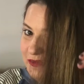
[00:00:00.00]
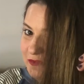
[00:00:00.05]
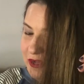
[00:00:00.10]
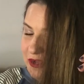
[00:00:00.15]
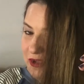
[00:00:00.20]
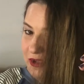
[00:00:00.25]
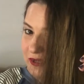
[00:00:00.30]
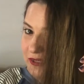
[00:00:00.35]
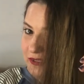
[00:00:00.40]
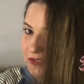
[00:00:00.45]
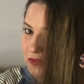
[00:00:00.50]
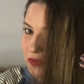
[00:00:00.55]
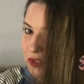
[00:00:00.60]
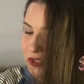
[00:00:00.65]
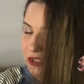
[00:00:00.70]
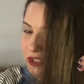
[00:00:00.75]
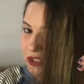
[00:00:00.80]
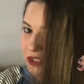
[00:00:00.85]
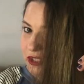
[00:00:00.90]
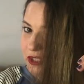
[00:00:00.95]
to be honest,
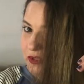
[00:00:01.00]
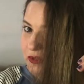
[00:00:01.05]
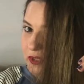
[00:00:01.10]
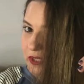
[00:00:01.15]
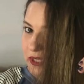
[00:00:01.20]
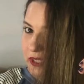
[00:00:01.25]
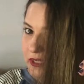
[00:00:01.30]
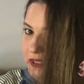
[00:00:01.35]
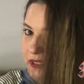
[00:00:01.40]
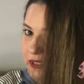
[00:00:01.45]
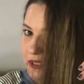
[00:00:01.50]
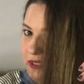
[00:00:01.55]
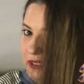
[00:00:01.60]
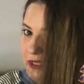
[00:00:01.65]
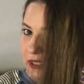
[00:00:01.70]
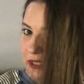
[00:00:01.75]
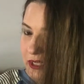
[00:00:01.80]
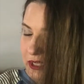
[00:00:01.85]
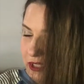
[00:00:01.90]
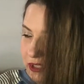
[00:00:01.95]
once you do it,
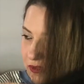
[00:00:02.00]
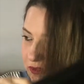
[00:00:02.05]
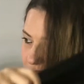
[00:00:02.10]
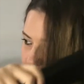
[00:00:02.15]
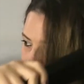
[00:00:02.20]
you